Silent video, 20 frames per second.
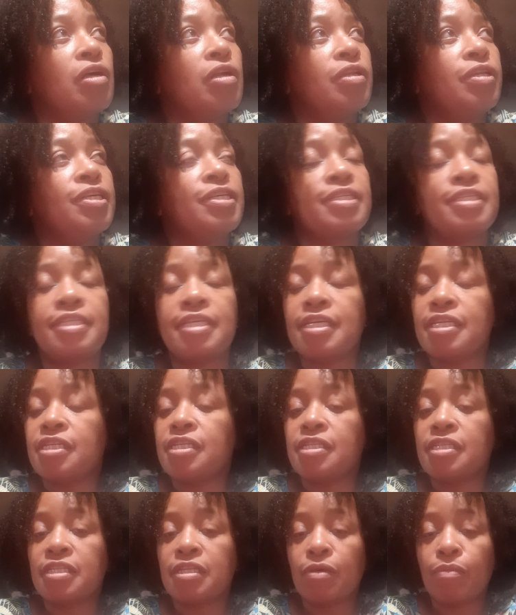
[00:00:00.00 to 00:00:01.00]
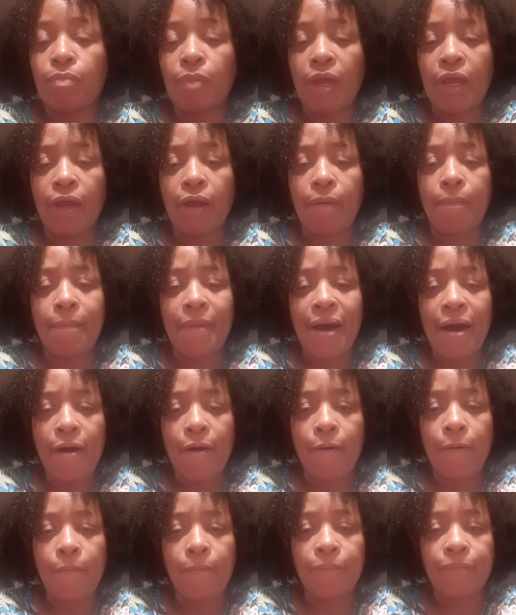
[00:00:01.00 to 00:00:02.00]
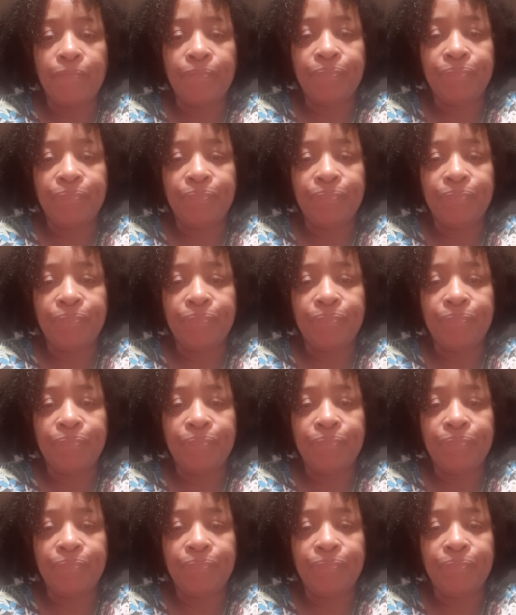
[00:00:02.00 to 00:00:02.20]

decisions to make about